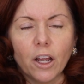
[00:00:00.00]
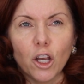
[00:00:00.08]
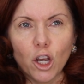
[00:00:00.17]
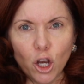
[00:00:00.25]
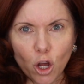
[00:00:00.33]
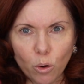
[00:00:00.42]

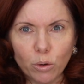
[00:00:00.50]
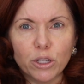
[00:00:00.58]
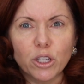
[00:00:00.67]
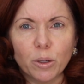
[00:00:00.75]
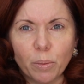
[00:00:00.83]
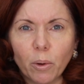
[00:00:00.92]

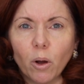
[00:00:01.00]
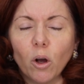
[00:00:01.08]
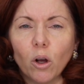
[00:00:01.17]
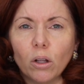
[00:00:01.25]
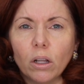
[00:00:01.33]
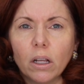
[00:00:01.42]

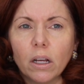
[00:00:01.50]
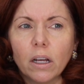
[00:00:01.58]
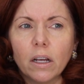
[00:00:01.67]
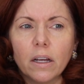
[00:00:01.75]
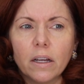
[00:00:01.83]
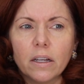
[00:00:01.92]
noticeable
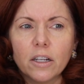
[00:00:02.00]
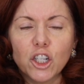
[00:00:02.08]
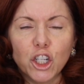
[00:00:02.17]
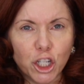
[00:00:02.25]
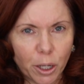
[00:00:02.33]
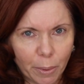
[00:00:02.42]

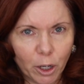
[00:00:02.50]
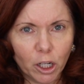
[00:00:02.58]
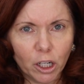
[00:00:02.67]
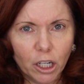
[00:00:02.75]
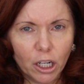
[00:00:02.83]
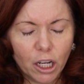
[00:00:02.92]

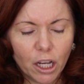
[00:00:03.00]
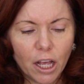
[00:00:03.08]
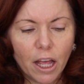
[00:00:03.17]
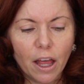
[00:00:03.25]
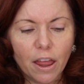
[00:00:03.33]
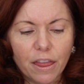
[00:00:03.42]
shimmer.
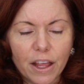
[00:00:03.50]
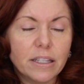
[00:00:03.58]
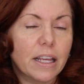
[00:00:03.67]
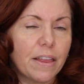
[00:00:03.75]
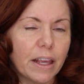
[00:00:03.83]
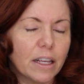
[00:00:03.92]

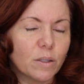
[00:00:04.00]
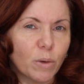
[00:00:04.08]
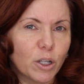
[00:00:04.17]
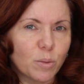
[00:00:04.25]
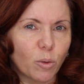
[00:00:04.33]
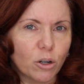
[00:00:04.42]
This, I think, is
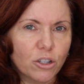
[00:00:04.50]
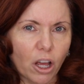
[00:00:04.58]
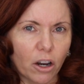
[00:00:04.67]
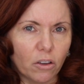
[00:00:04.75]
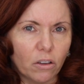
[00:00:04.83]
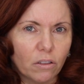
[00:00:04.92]
much more
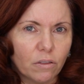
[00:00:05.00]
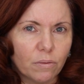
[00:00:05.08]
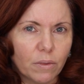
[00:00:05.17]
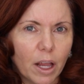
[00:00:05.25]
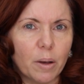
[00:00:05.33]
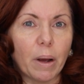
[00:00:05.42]
subtle,
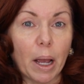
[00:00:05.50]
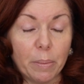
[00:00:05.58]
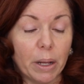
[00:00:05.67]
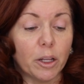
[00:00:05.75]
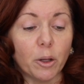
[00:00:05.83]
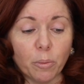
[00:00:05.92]
in my
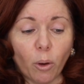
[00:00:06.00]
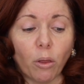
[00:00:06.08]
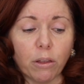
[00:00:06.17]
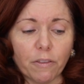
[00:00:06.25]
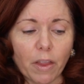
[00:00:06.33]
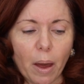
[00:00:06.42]
opinion,
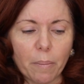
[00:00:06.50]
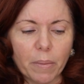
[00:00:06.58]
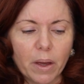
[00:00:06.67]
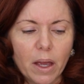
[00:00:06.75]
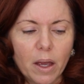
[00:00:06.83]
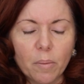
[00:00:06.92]
both of them.
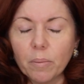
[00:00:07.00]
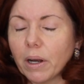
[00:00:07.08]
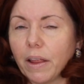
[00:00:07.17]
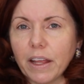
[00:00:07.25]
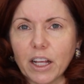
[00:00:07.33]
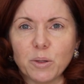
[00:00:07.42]
But
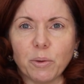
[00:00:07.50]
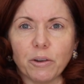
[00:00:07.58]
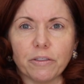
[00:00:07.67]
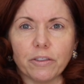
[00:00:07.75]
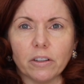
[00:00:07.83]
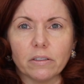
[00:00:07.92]
I think it's
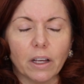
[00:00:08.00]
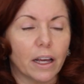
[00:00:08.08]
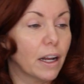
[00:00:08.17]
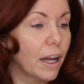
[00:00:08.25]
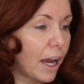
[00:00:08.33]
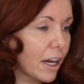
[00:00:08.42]
beautiful.
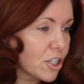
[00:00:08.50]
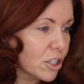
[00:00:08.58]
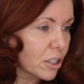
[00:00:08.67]
And I